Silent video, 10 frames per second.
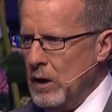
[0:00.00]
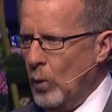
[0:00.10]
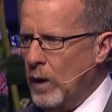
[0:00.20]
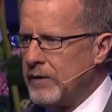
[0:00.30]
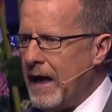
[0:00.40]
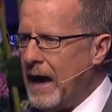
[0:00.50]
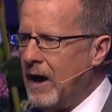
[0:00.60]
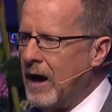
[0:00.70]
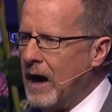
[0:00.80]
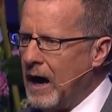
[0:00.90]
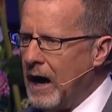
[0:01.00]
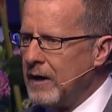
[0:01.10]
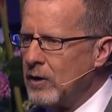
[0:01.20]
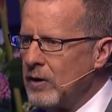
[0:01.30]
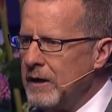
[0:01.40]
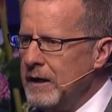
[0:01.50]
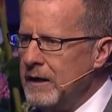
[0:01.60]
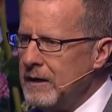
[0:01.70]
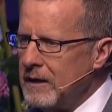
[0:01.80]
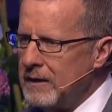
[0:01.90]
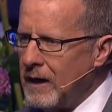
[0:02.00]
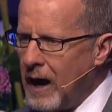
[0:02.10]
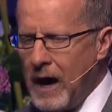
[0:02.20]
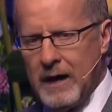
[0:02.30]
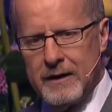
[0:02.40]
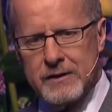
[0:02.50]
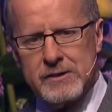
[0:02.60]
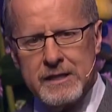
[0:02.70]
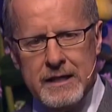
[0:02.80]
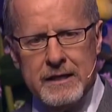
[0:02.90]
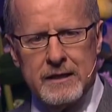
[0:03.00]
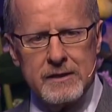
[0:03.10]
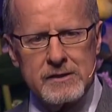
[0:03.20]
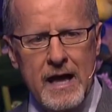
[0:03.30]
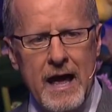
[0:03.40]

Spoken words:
with how utterly honest he is,